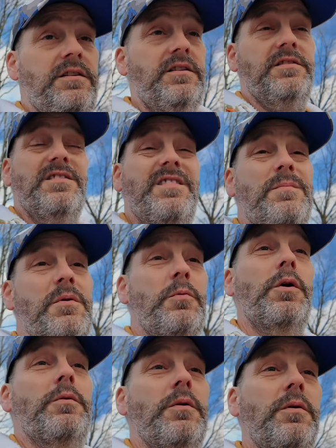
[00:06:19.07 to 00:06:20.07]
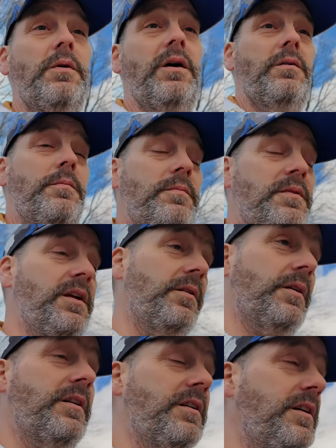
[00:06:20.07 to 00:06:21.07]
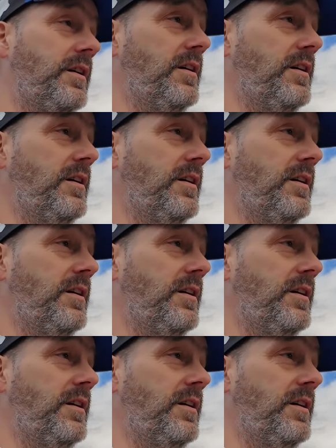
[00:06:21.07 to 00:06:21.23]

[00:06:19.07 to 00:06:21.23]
doesn't seem to work real well. Anyway.